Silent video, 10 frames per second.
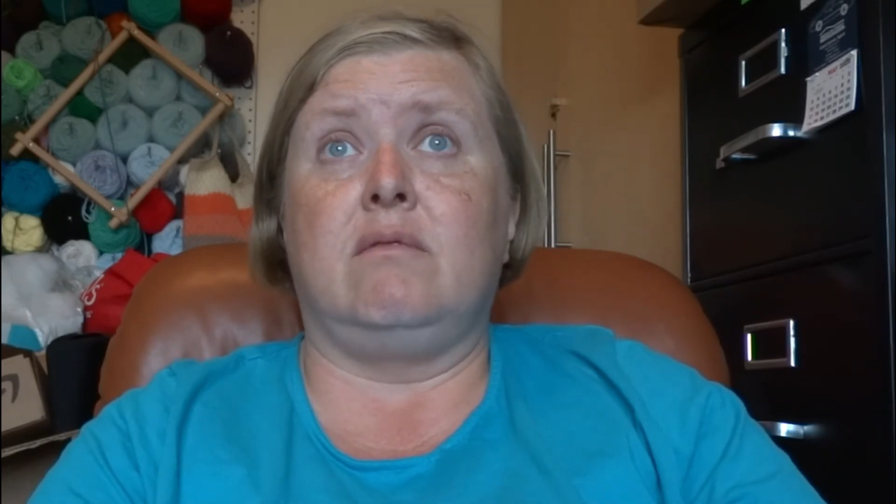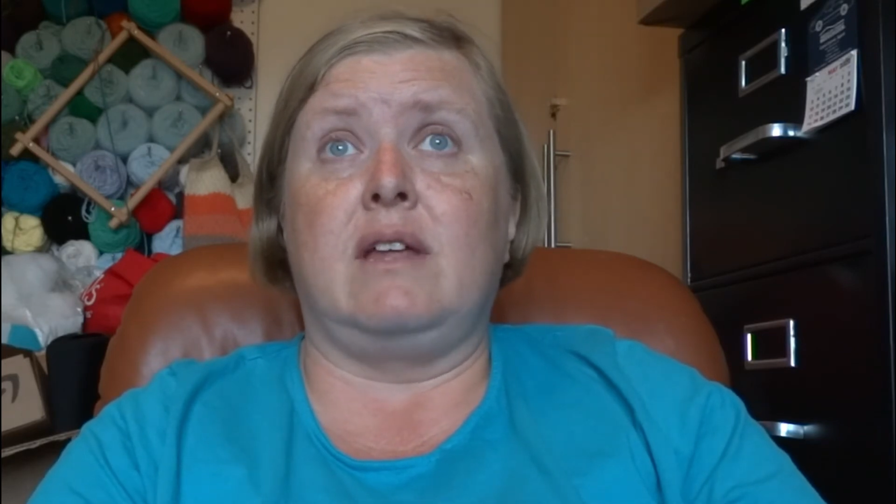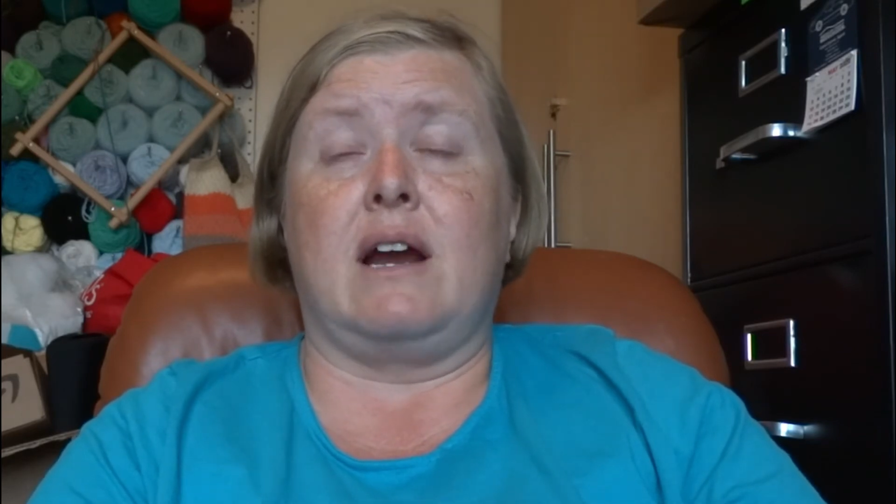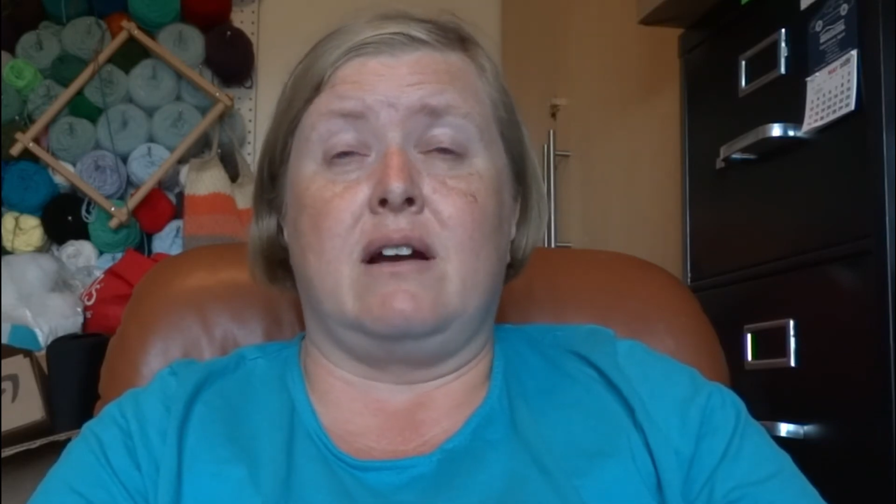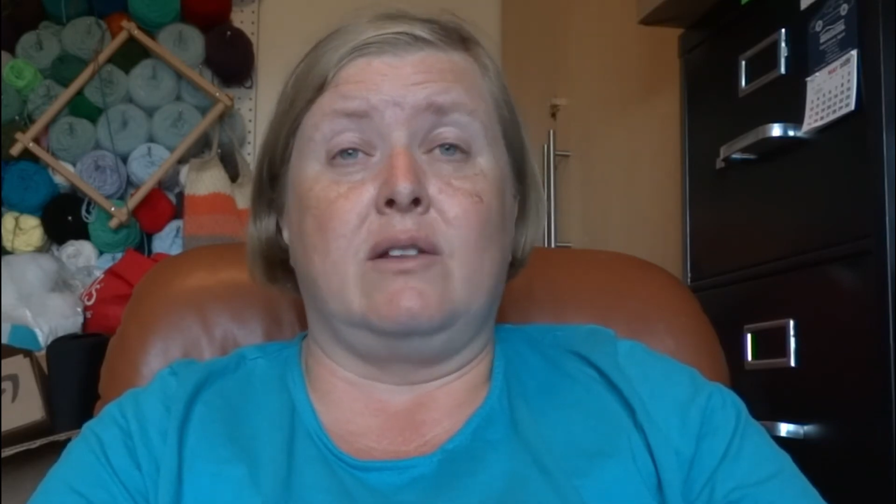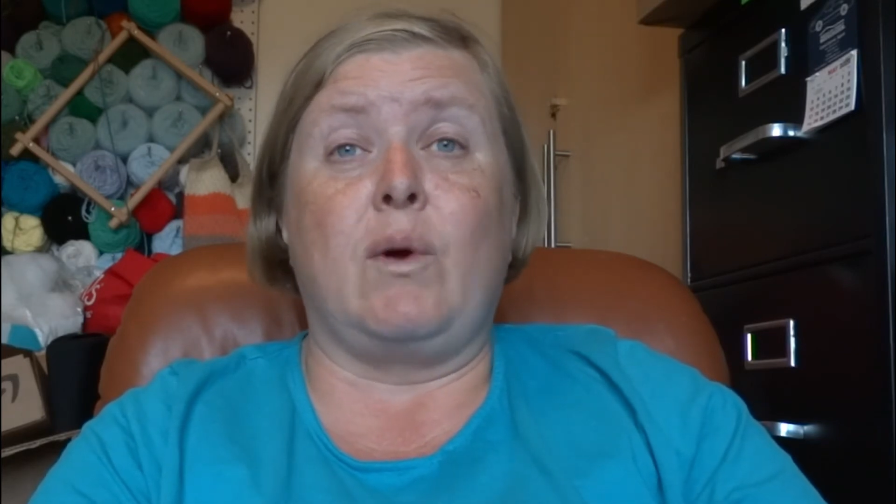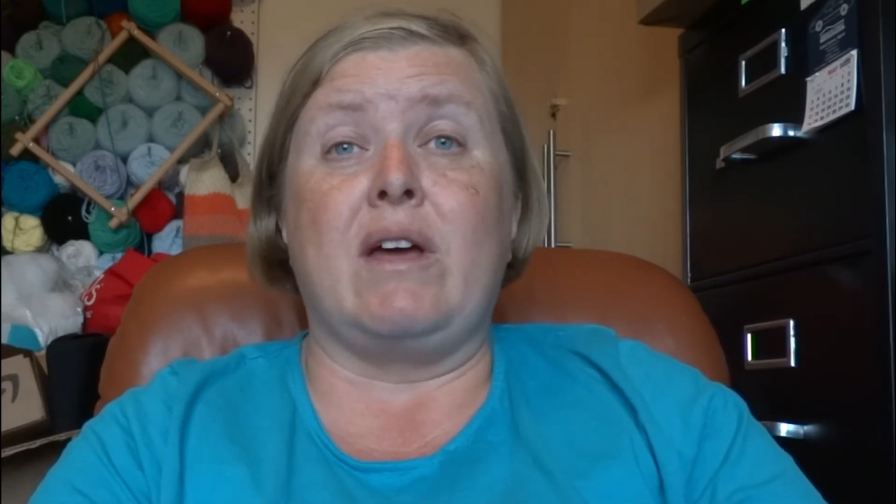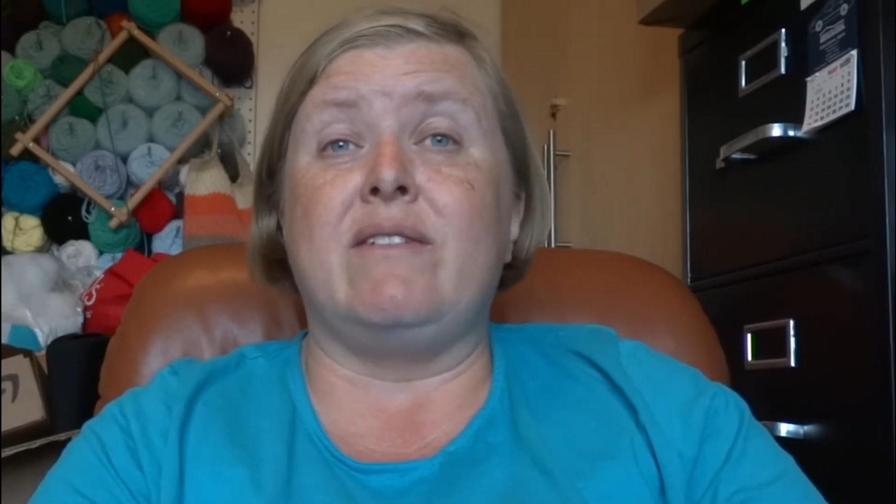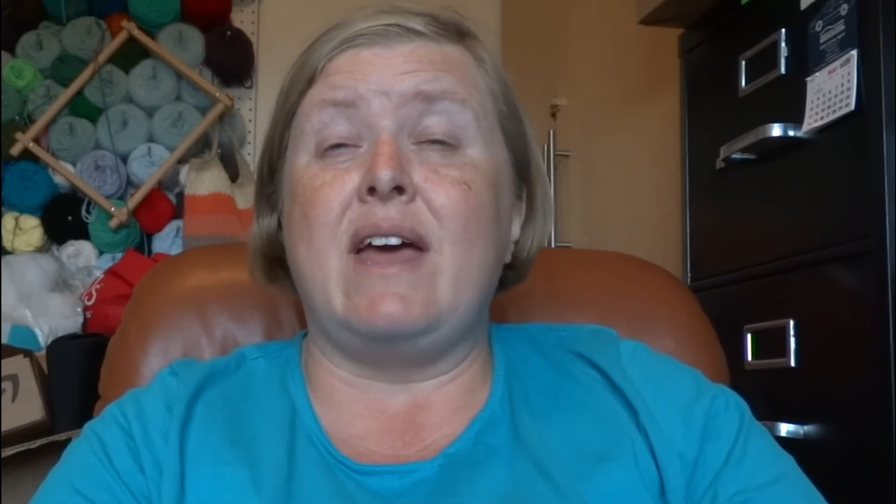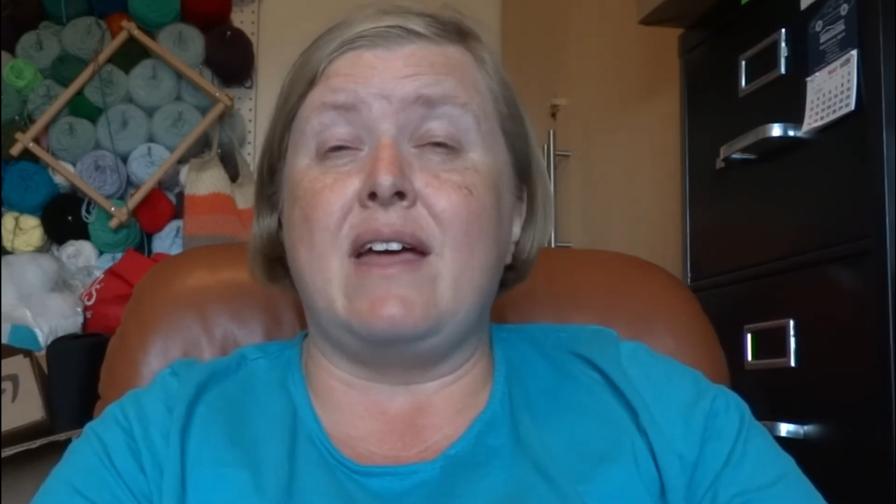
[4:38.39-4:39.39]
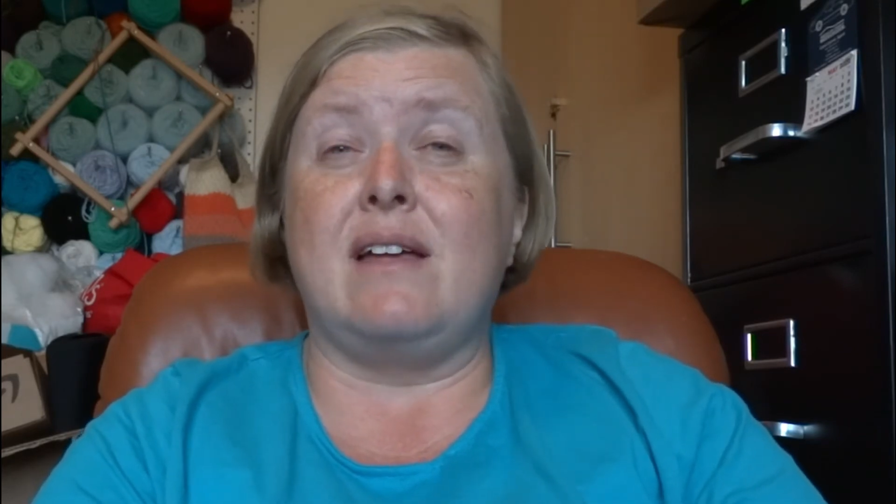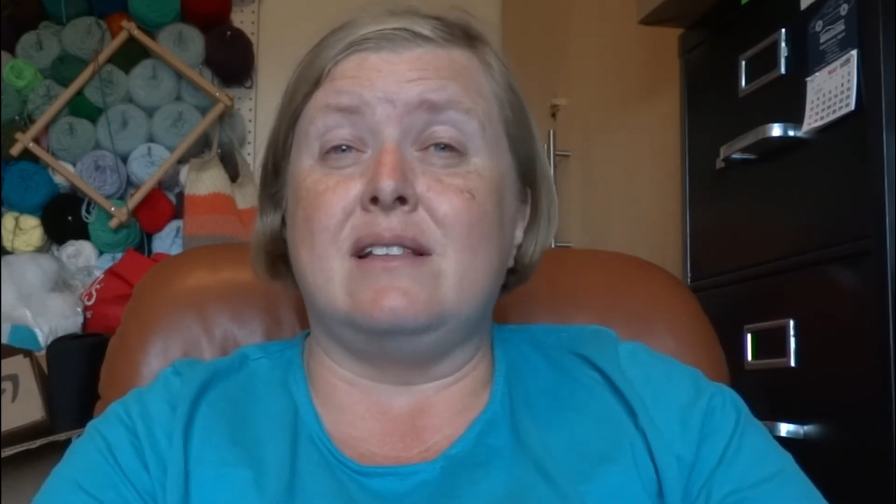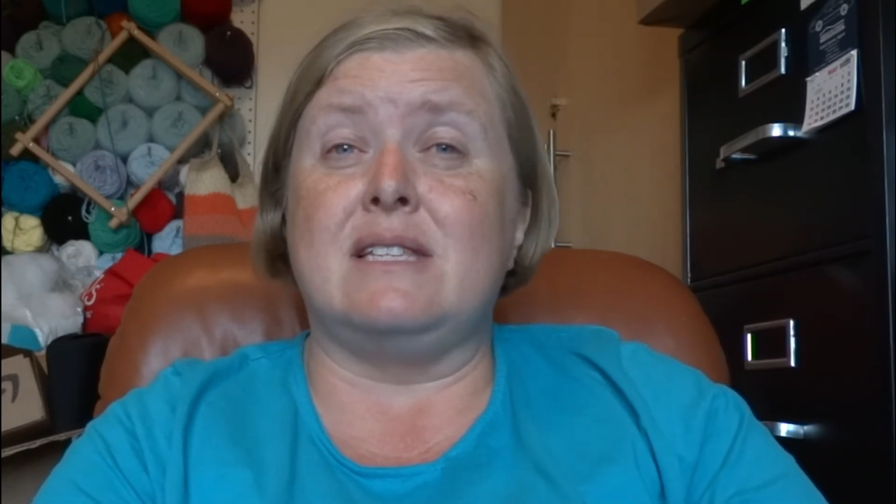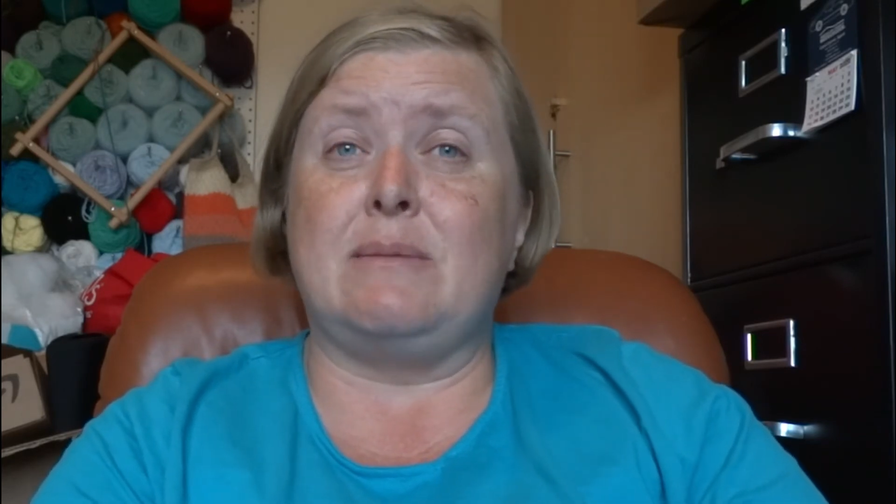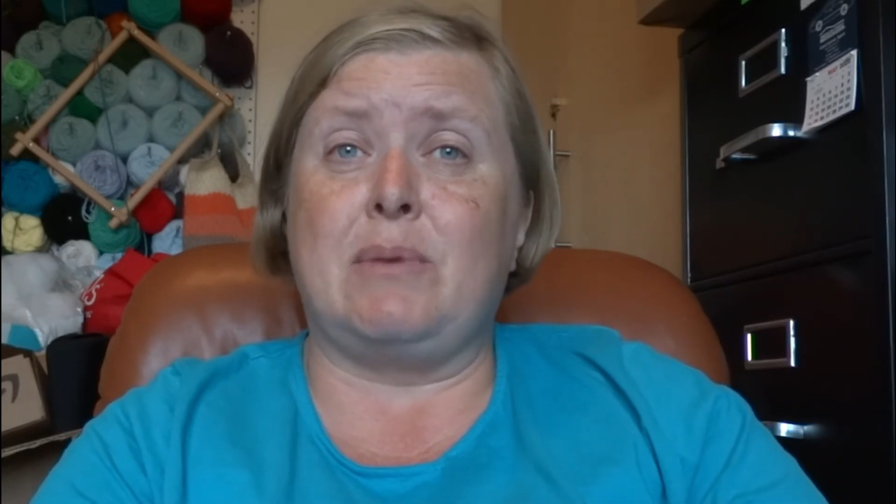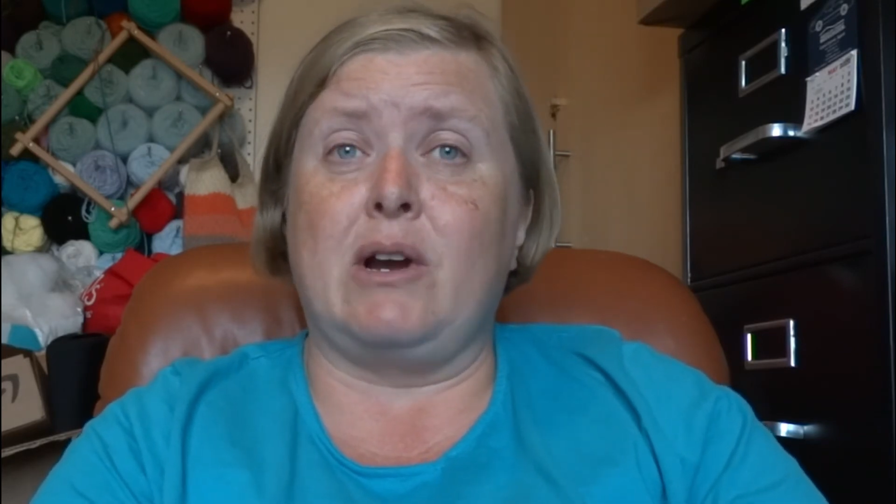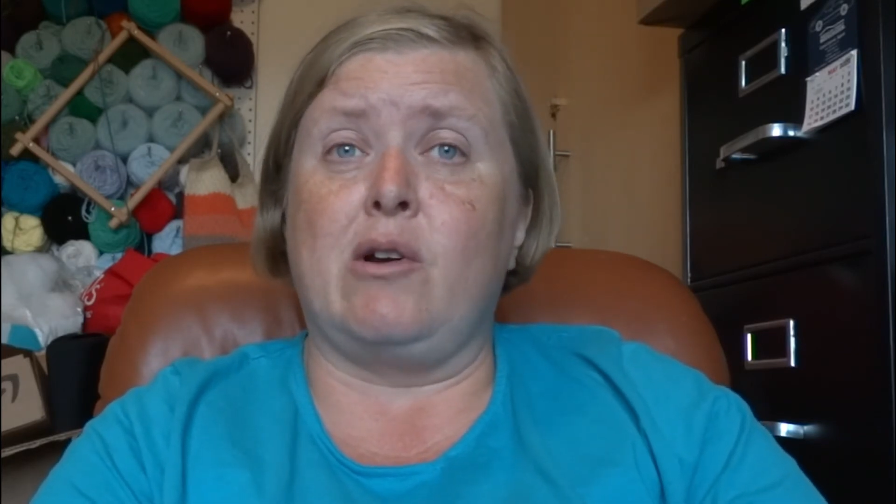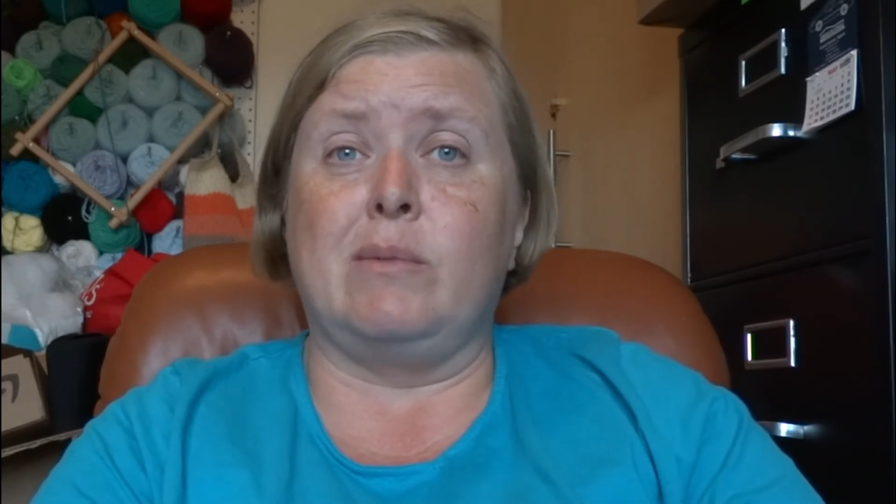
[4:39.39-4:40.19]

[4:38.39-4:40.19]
there in the way of hens and bring